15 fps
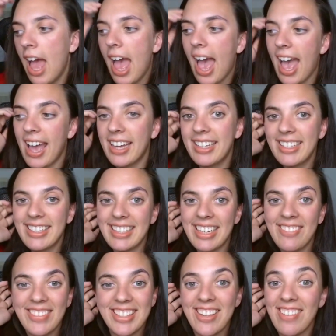And it
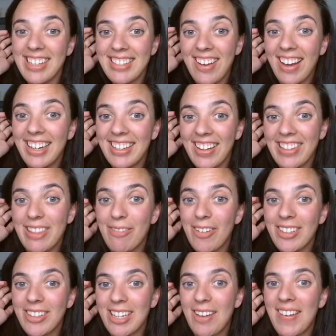was so exciting. Like the
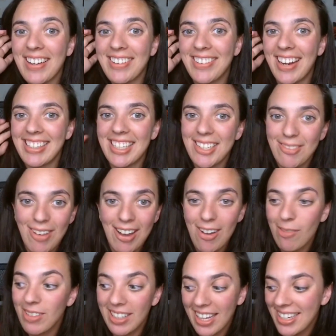first time I could identify
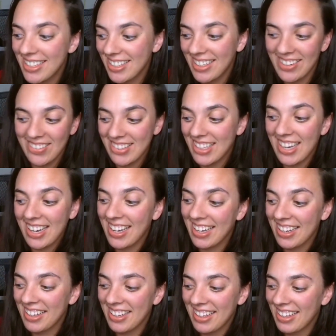ovulation, it was like,
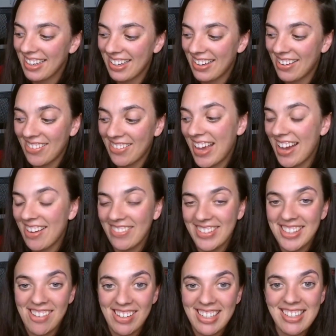oh man, it was
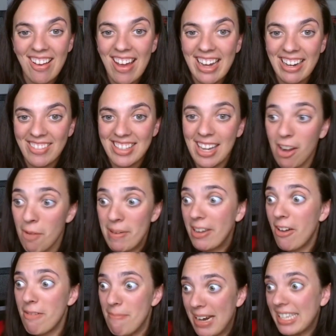so exciting. It was like, oh my
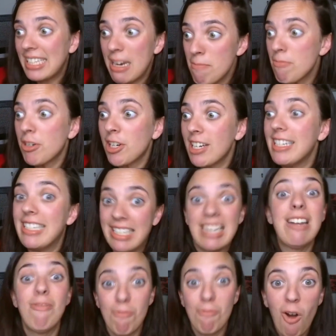God, my temperature
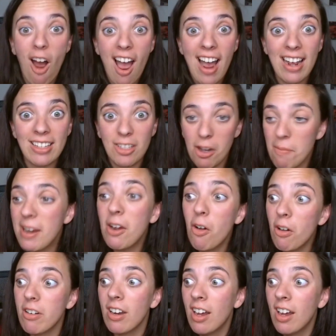did rise. Oh my God,